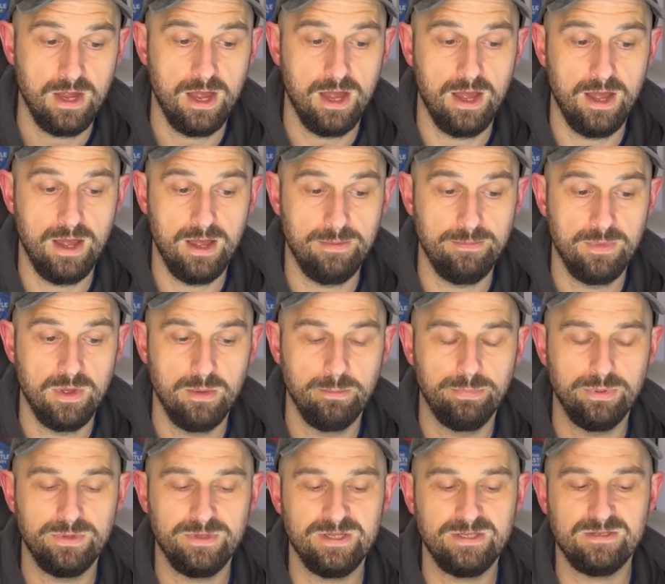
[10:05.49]

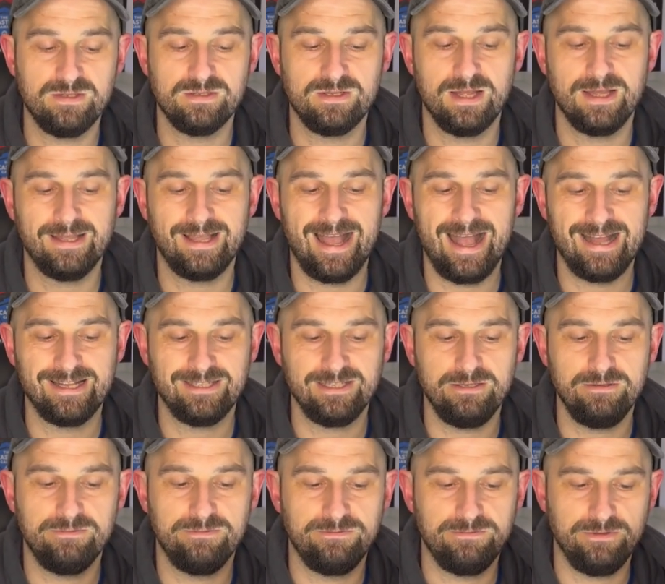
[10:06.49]
But this is like
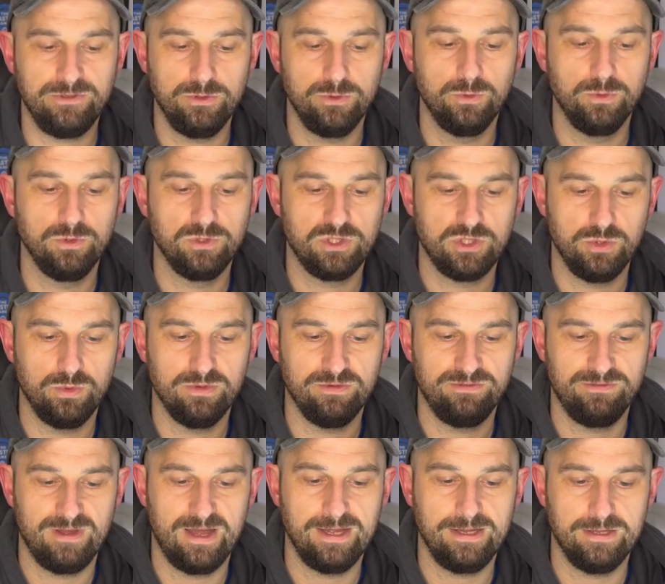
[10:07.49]
adding fuel to a
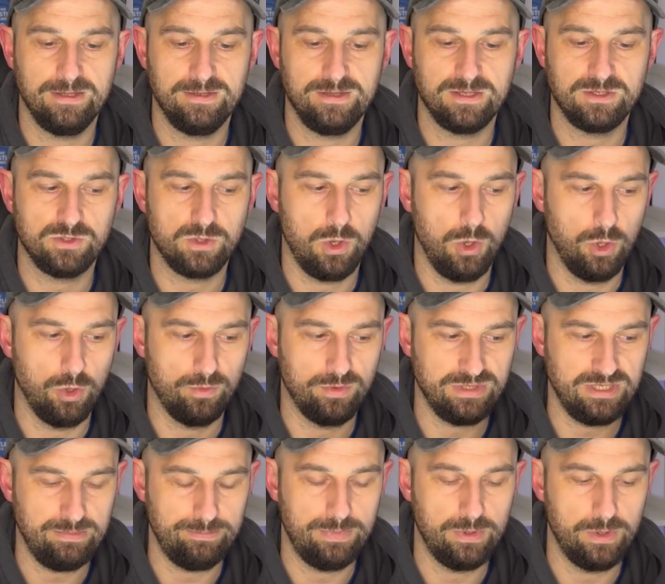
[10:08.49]
fire that's
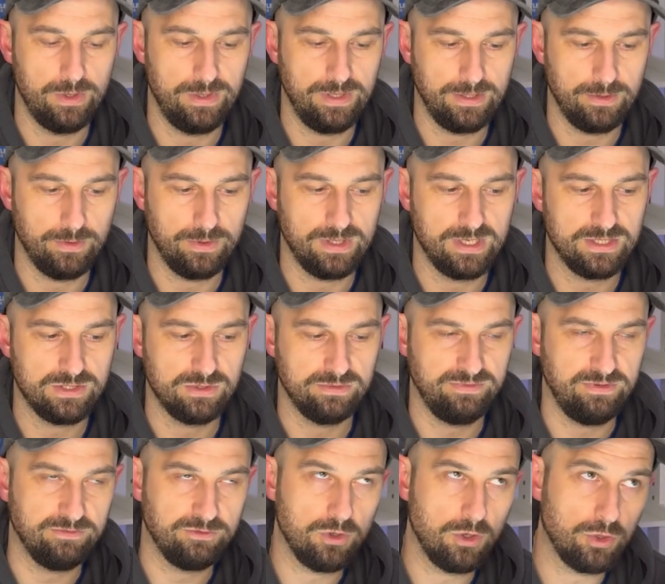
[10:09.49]
already burning, okay? So
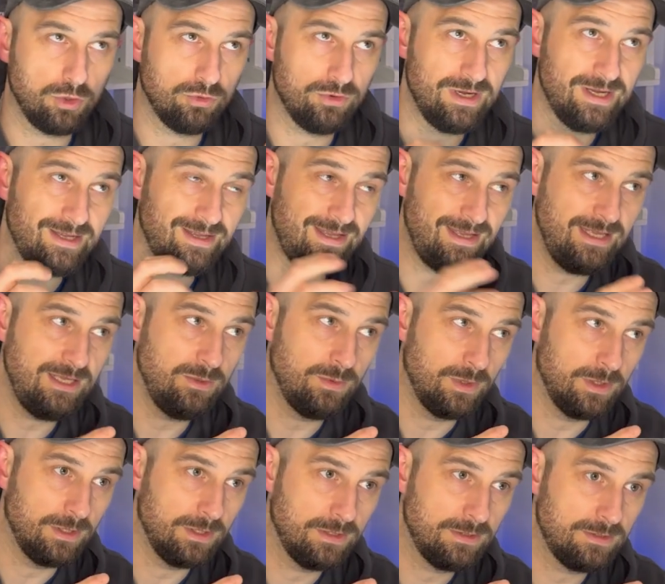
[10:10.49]
if you've got great
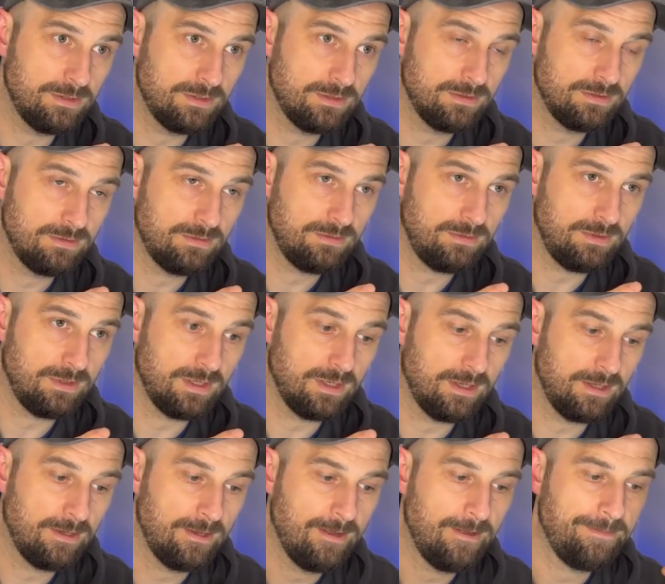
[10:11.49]
keywords,
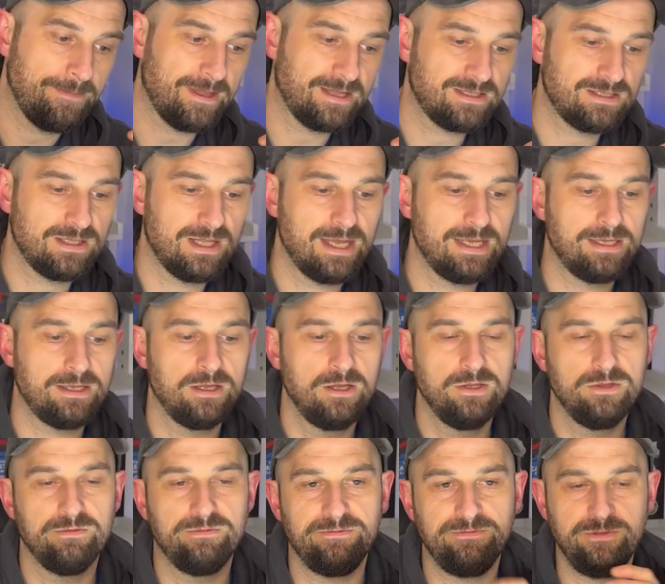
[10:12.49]
yeah, that's like
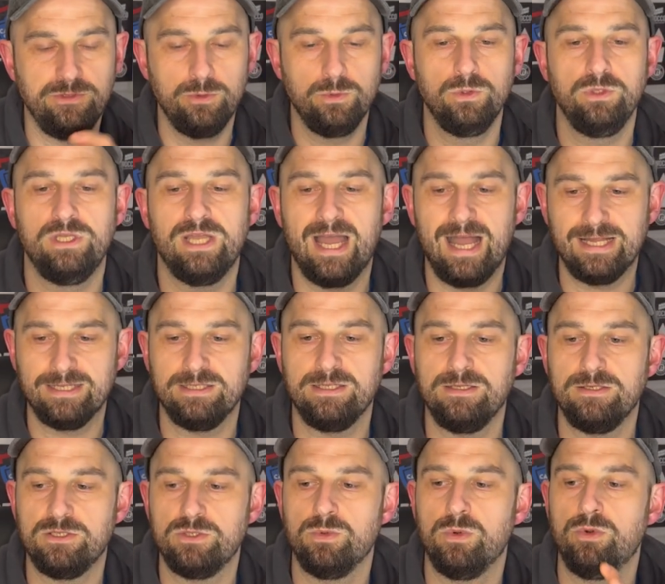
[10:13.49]
the fuel you're
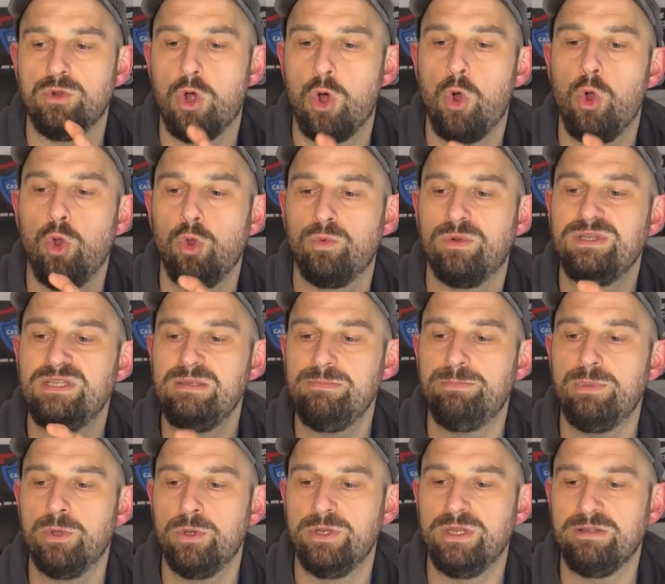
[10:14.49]
adding to an already
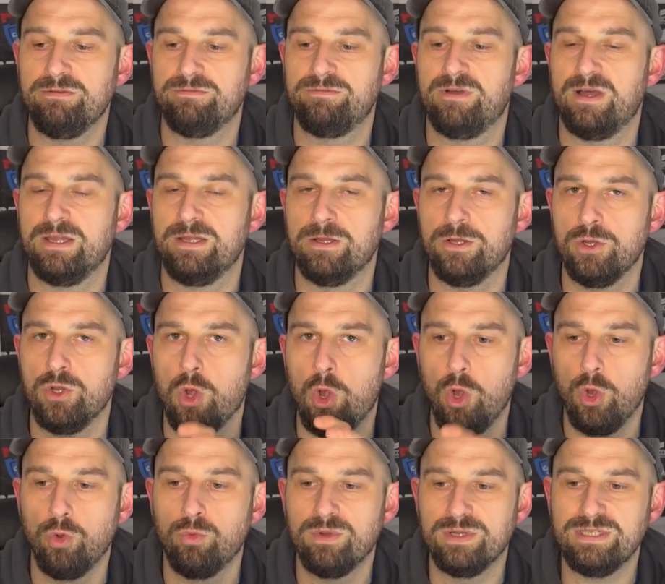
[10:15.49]
burning fire, an
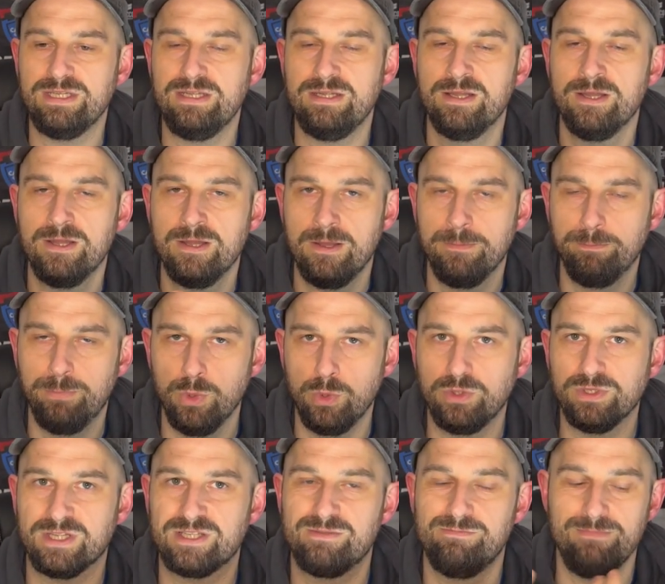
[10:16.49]
already
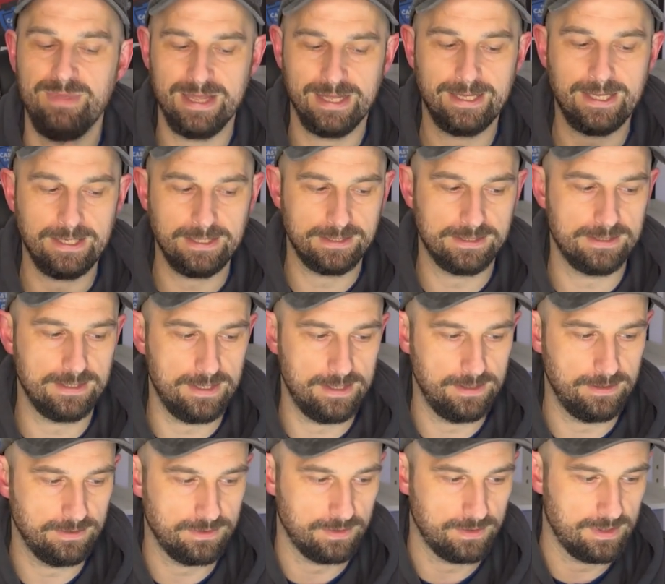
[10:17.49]
book that's making
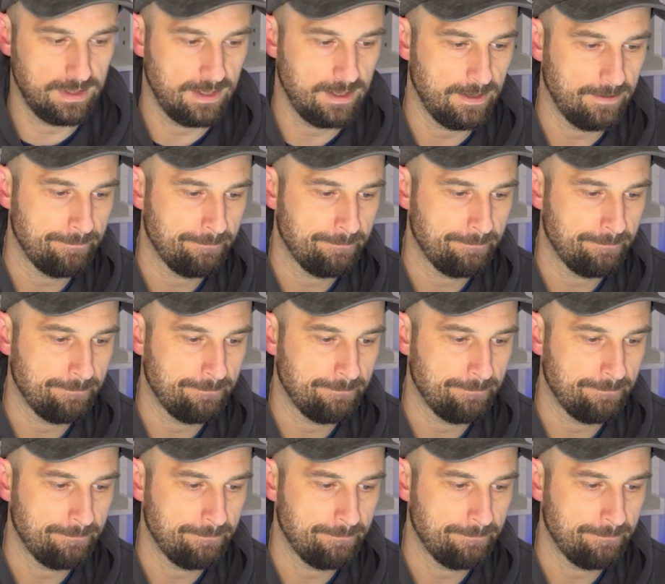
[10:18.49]
sales, okay?